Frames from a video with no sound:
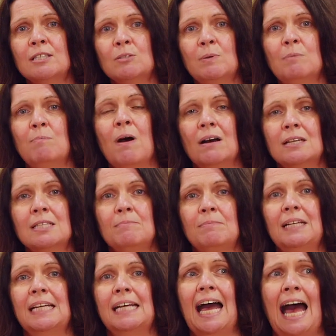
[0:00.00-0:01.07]
as we
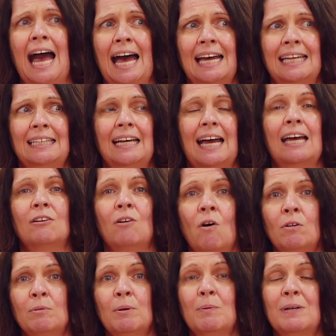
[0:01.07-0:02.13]
possibly can at
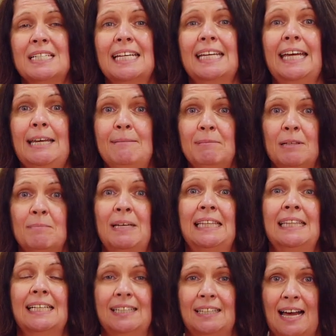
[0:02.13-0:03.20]
all, we want to keep them
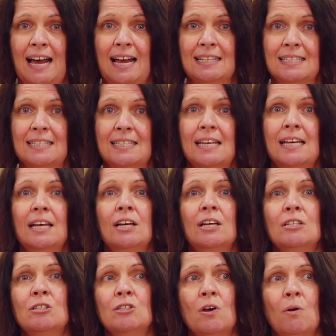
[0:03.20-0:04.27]
in the class.
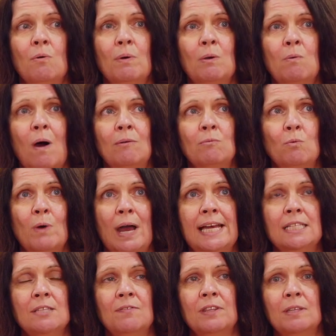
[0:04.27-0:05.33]
So we want
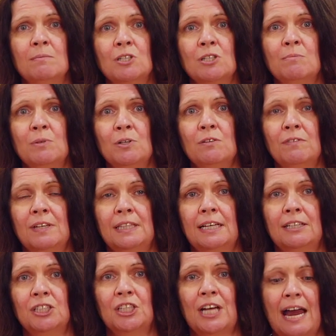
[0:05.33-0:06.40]
ways for them to move in
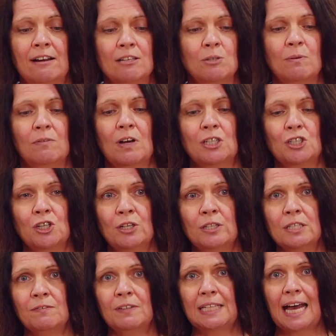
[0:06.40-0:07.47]
their chair. So we've got
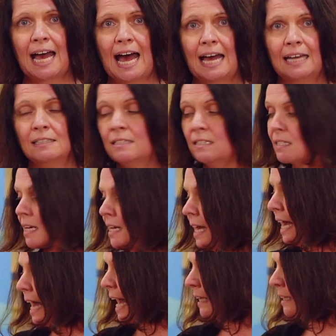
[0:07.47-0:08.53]
tools for the hands,
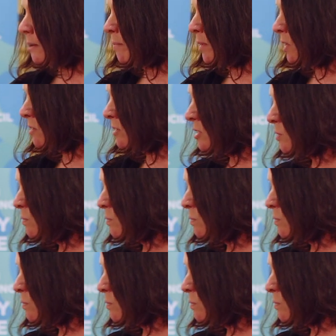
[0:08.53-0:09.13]
and then we also